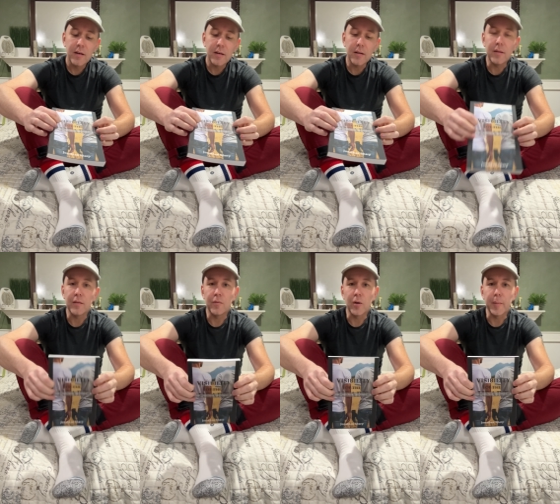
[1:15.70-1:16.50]
in this
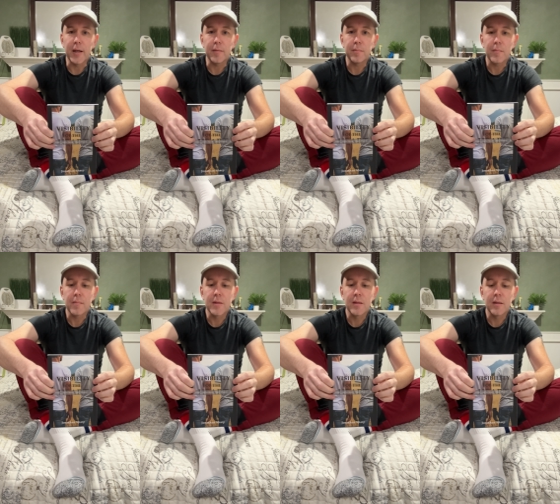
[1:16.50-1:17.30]
format.
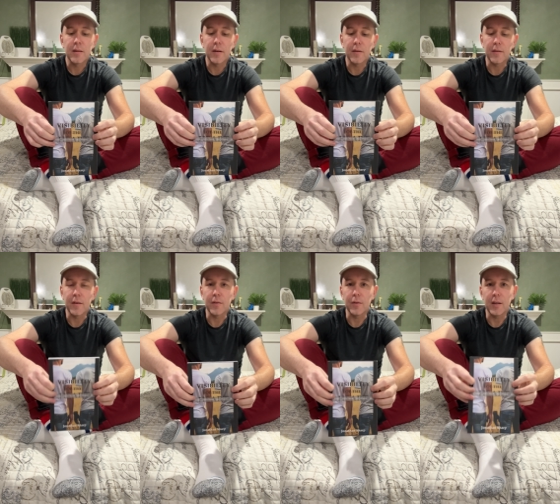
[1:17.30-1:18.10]
There's
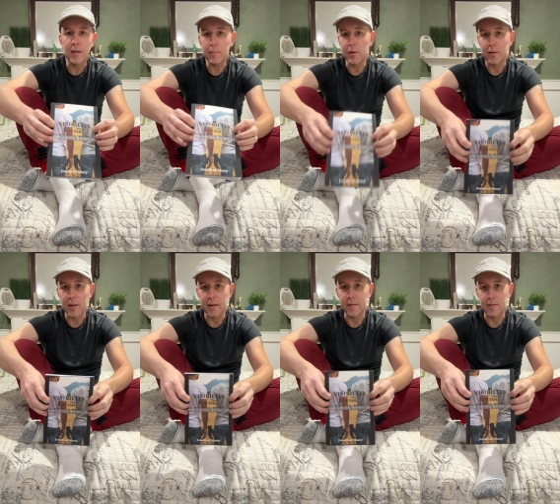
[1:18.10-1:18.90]
also the ebook,
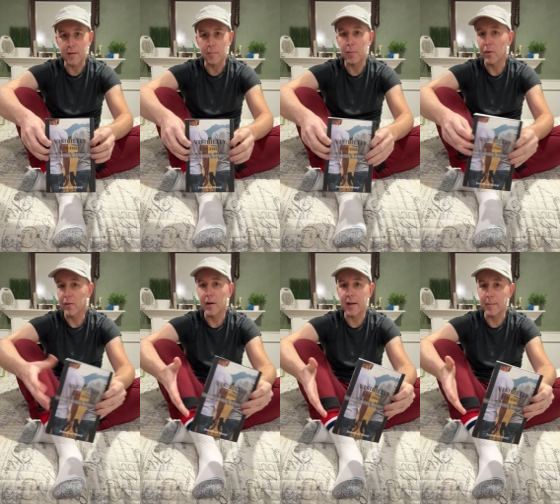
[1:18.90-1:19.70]
like I said. Both are
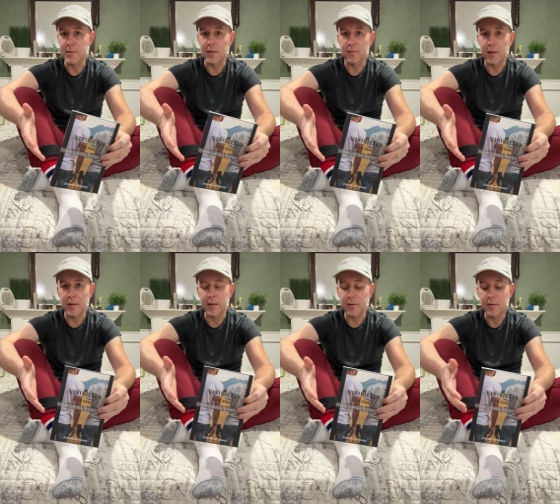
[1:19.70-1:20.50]
on Amazon right
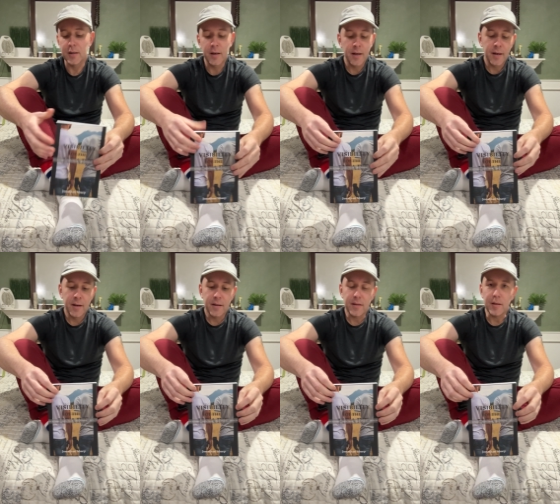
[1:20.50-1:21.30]
now.
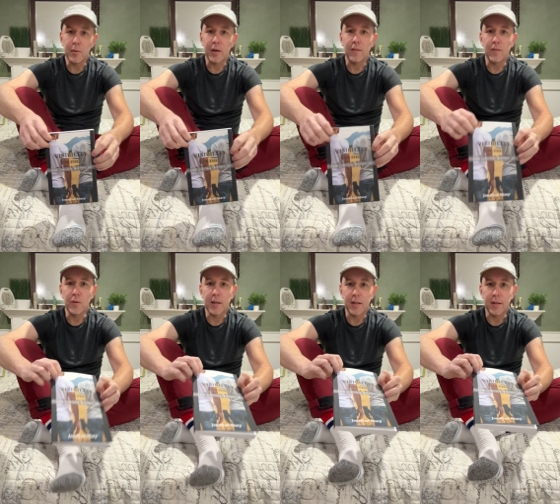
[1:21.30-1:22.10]
The ebook is
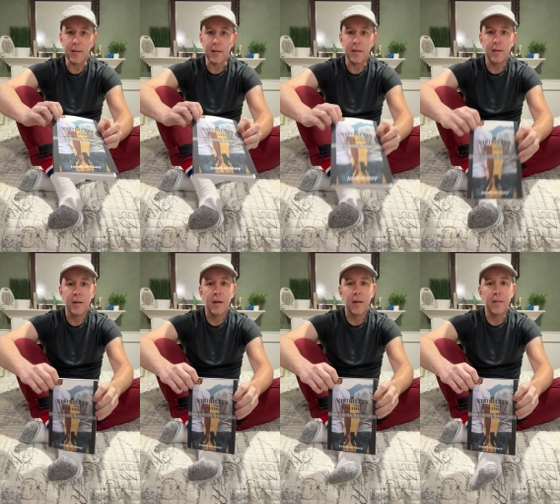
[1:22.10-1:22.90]
$2.99.
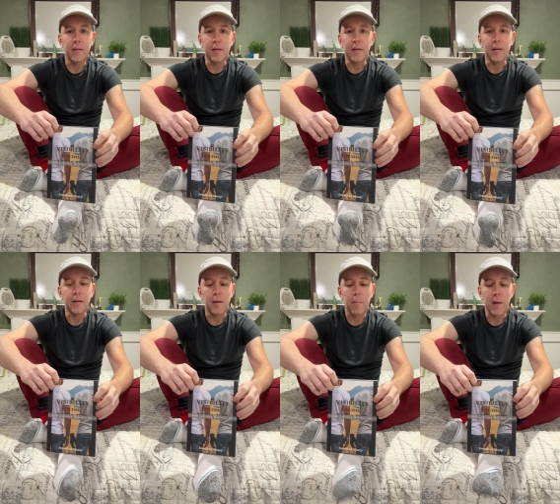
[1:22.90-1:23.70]
The
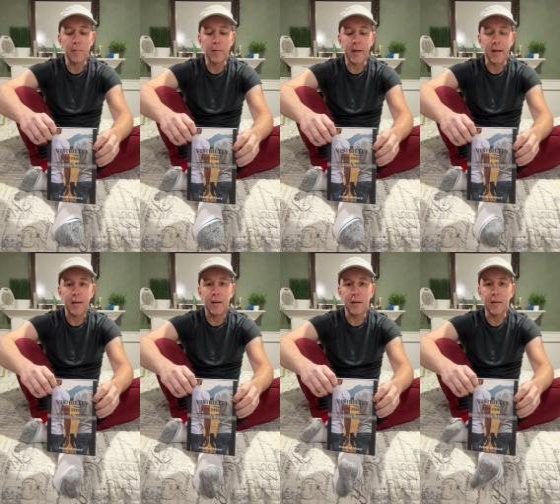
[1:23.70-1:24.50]

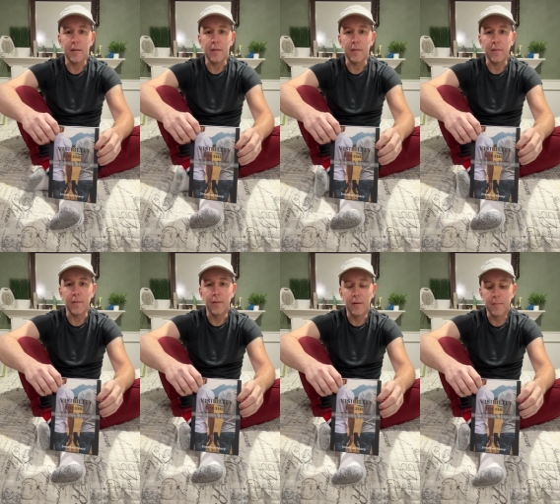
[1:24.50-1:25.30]
paperback is
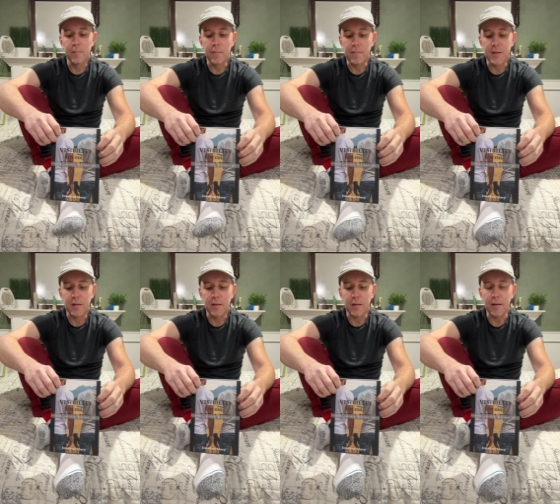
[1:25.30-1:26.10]

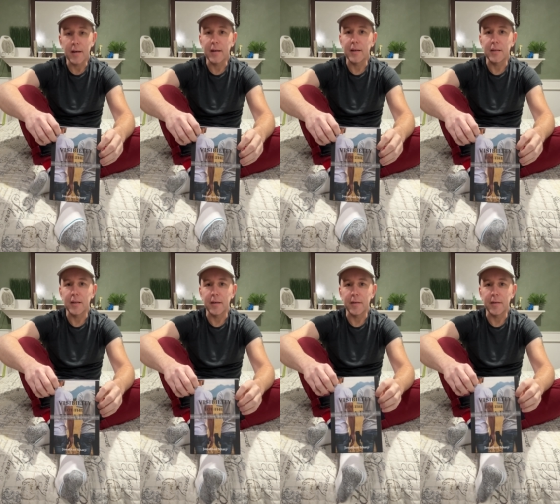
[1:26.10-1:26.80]
$9.99